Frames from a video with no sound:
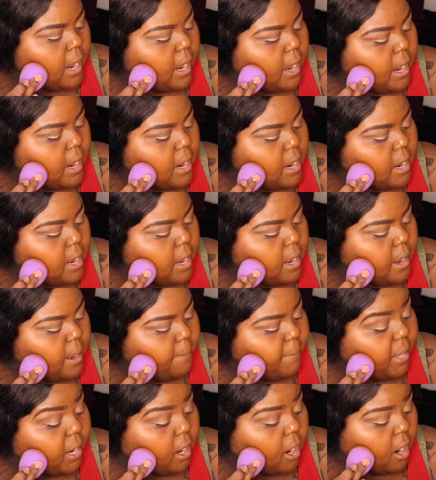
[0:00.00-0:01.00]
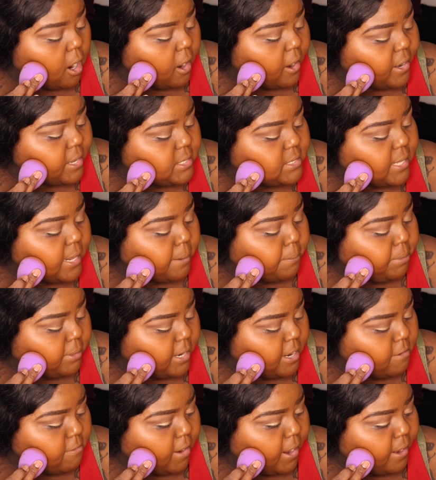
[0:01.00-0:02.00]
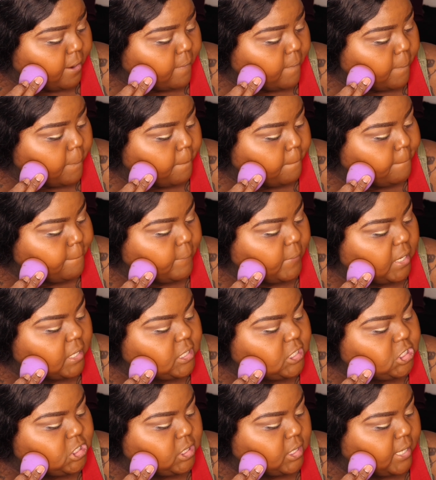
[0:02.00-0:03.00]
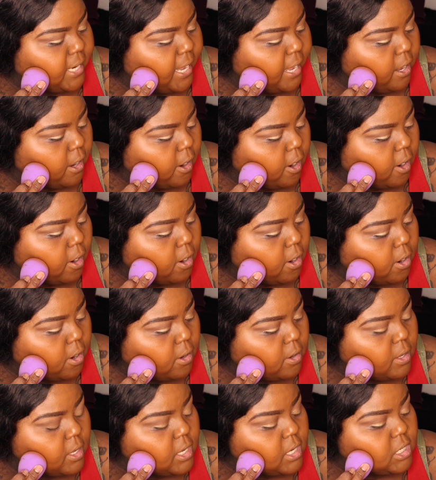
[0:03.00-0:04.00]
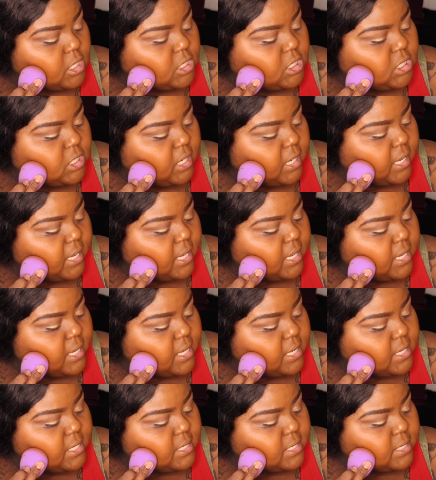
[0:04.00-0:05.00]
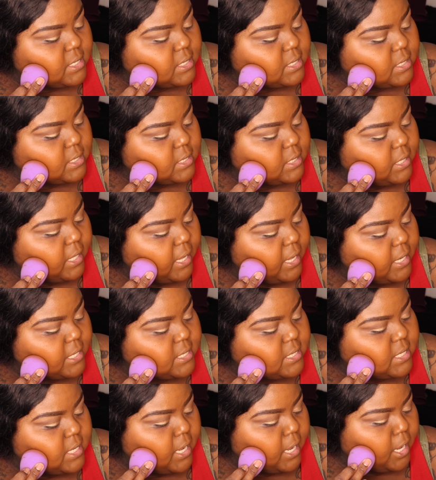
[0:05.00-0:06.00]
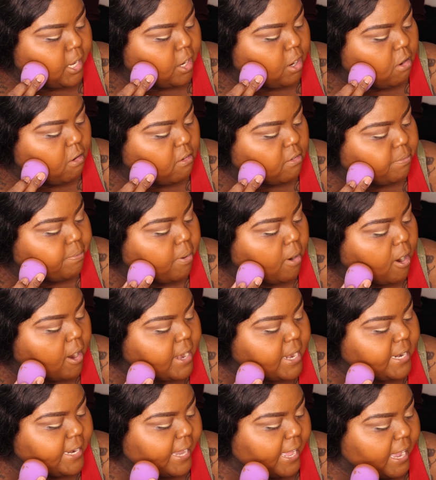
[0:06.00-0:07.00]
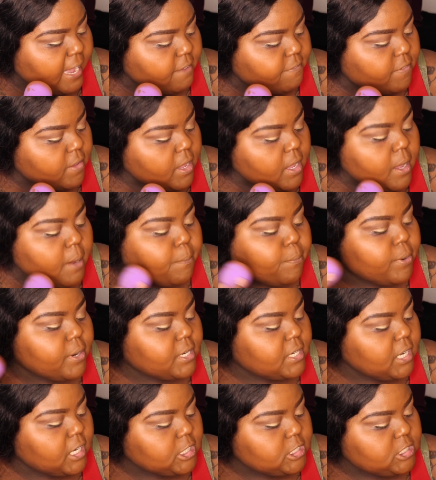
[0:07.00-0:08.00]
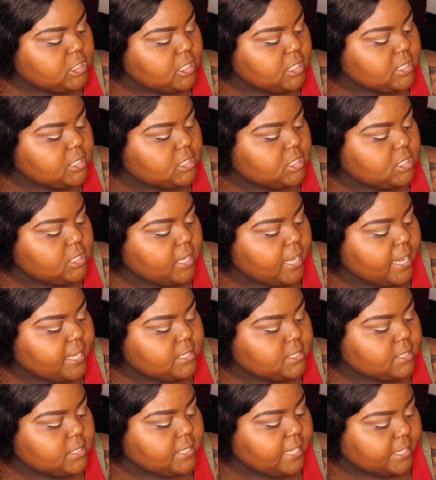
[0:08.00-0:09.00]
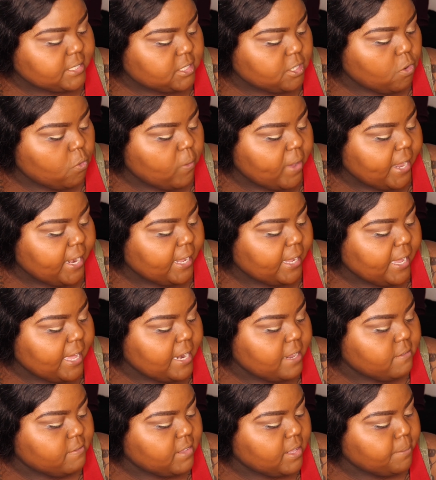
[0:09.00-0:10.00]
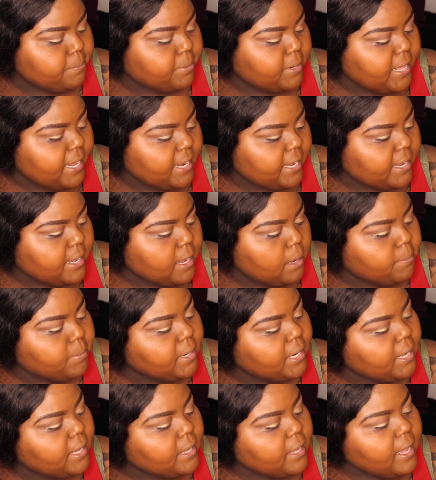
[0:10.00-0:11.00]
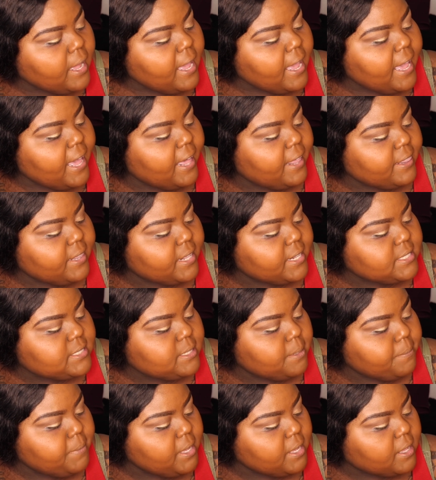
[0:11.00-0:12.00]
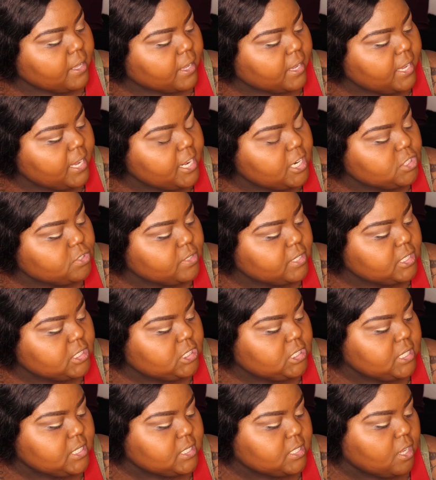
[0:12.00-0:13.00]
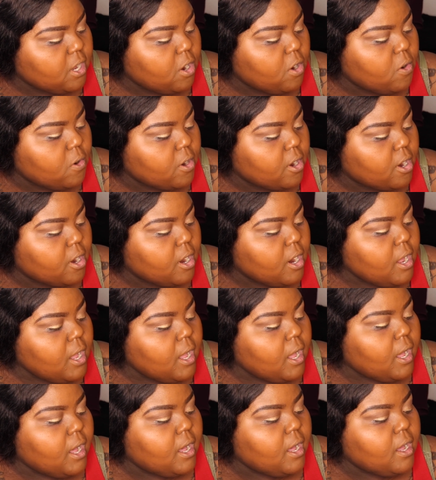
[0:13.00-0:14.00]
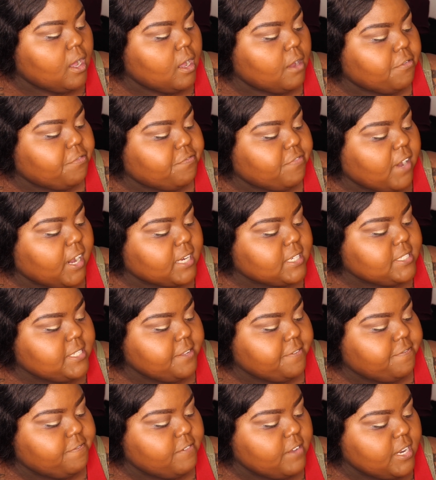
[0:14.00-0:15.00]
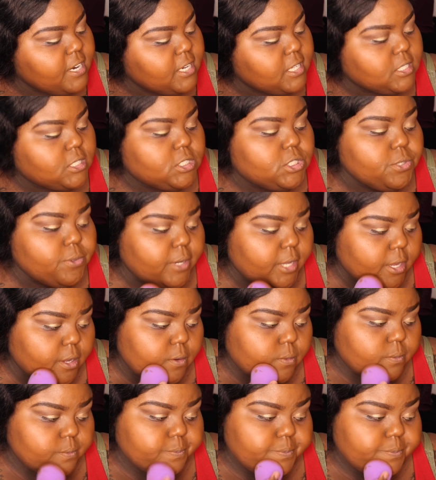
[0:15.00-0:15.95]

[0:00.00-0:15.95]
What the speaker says: and an artist and a playwright. Shanae Hall. She is the CEO of Party Life Productions. That's a wedding and event planning company. And then Tamika Kindred. She's the owner of Foxy Fitness Studio.